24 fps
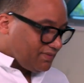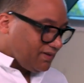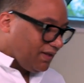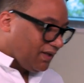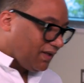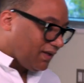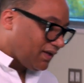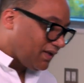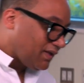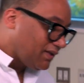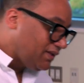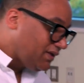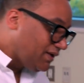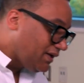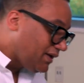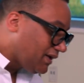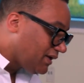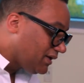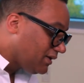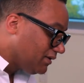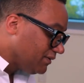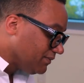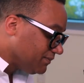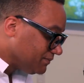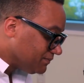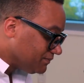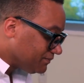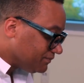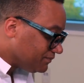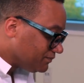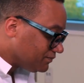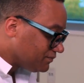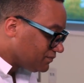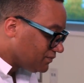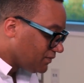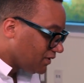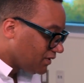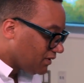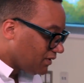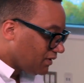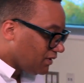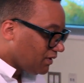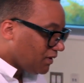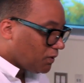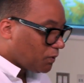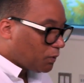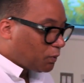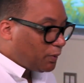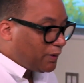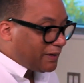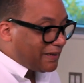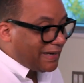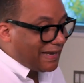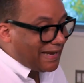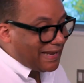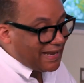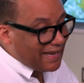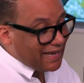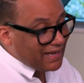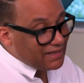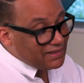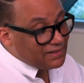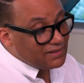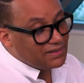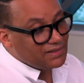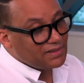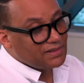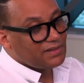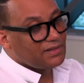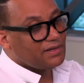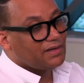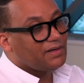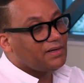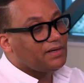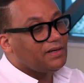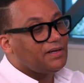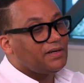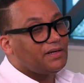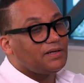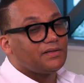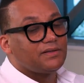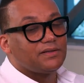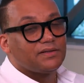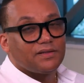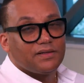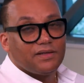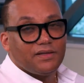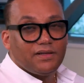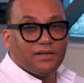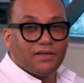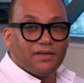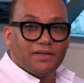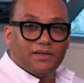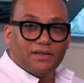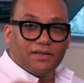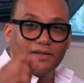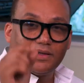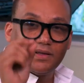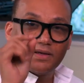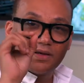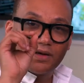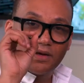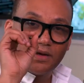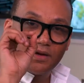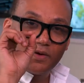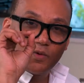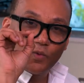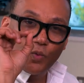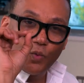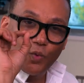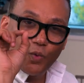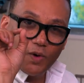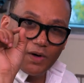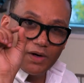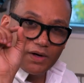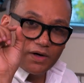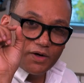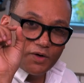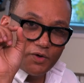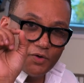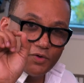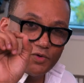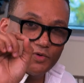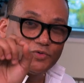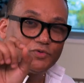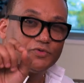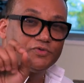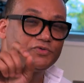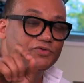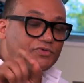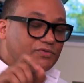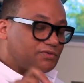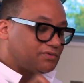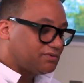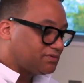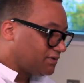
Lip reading: and at the end, we land again in one note